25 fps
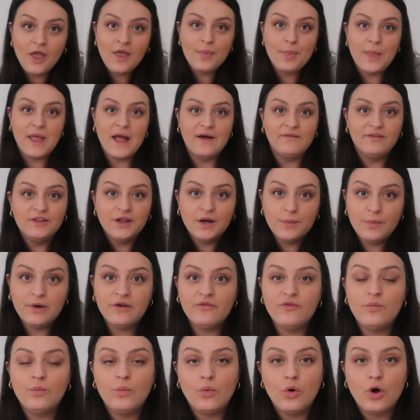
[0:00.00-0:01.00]
They have a little bit of
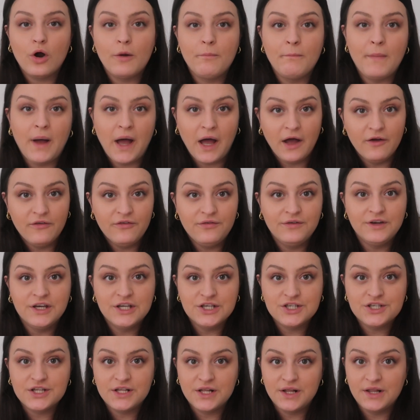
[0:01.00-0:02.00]
a more matte
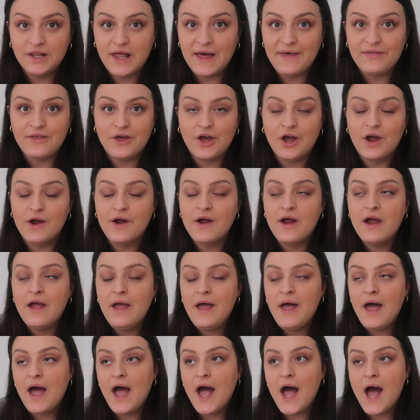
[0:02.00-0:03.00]
finish to the leather,
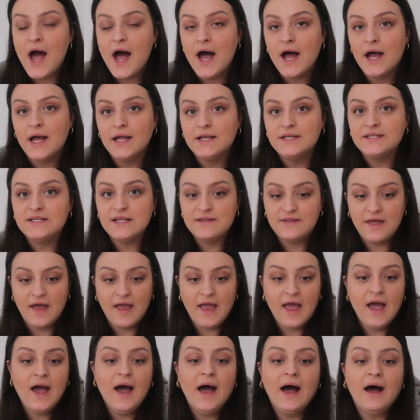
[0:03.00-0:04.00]
and they
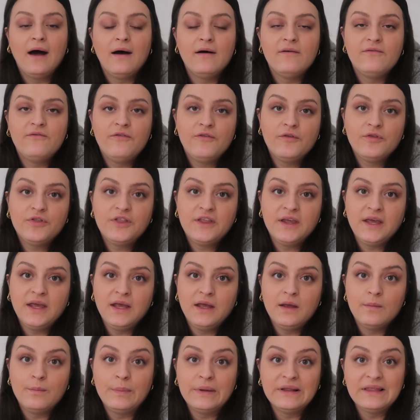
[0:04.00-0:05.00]
have
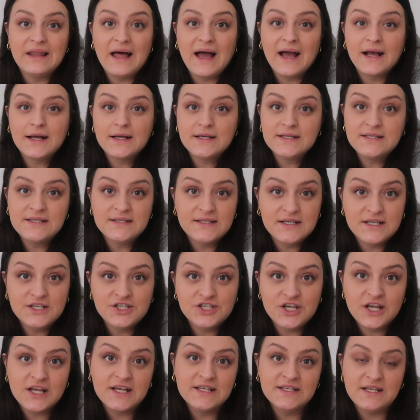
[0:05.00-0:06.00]
the black
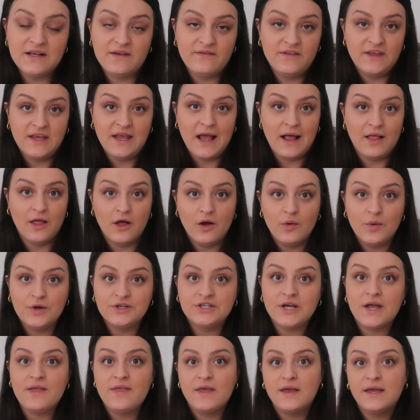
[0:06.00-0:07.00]
stitching instead of the yellow, which
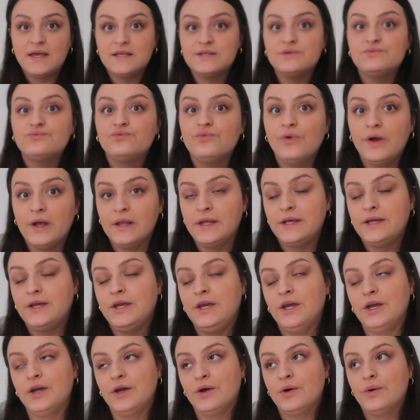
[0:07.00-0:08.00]
I think is really
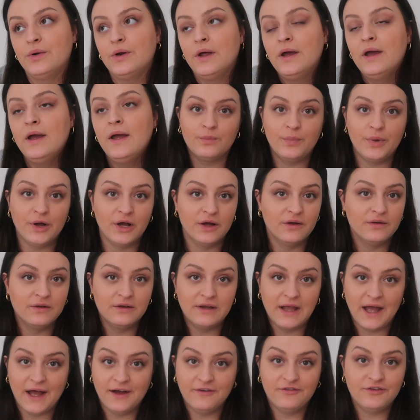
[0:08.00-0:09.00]
cute. But
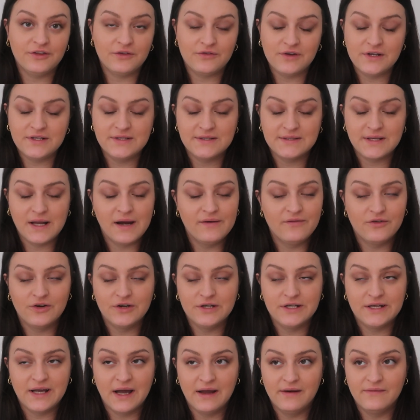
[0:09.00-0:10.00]
yeah, for the reasons that I've
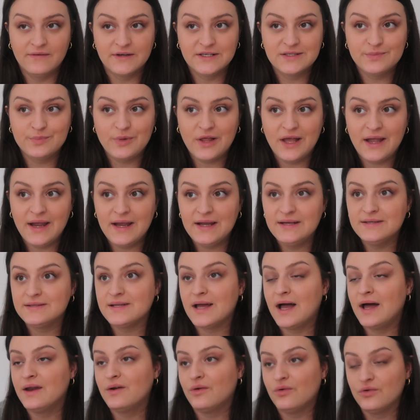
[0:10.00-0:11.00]
already kind of explained,
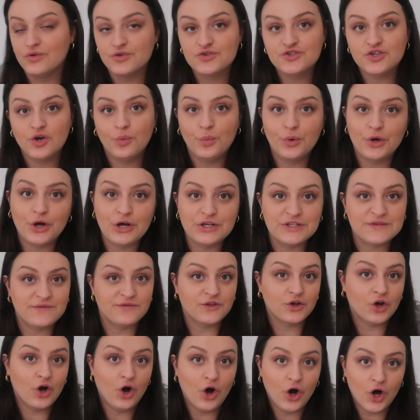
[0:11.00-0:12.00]
and also because of the
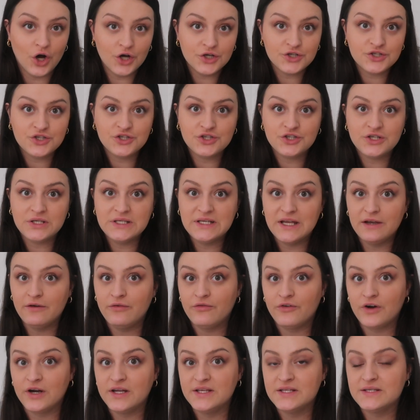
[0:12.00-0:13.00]
cost
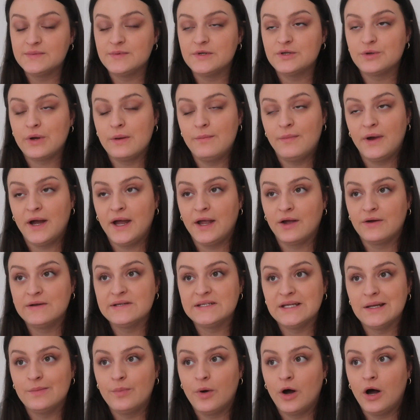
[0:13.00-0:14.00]
difference between buying on
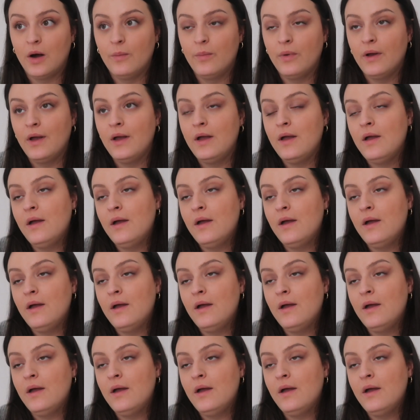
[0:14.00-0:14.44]
Depop